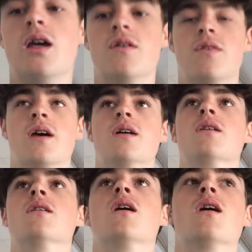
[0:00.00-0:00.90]
if
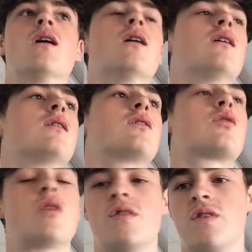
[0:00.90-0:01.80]
they are
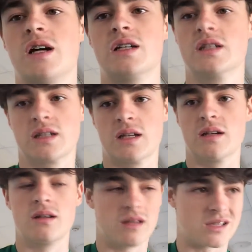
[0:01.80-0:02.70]
quite fatty,
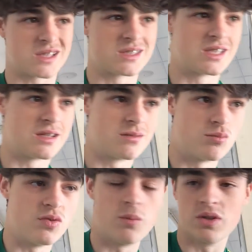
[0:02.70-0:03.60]
again, like I said,
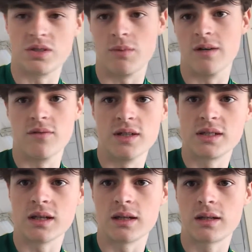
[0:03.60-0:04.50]
the ones above,
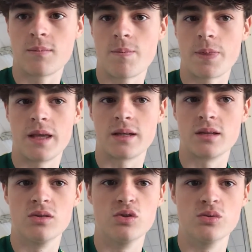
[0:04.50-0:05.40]
it's like they
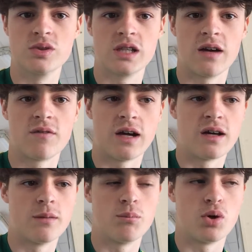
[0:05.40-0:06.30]
can lose that
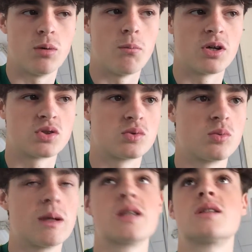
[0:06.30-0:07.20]
fat, put on muscle
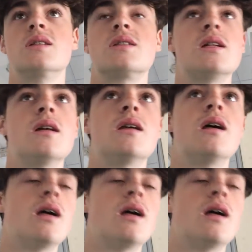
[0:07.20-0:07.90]
mass instead.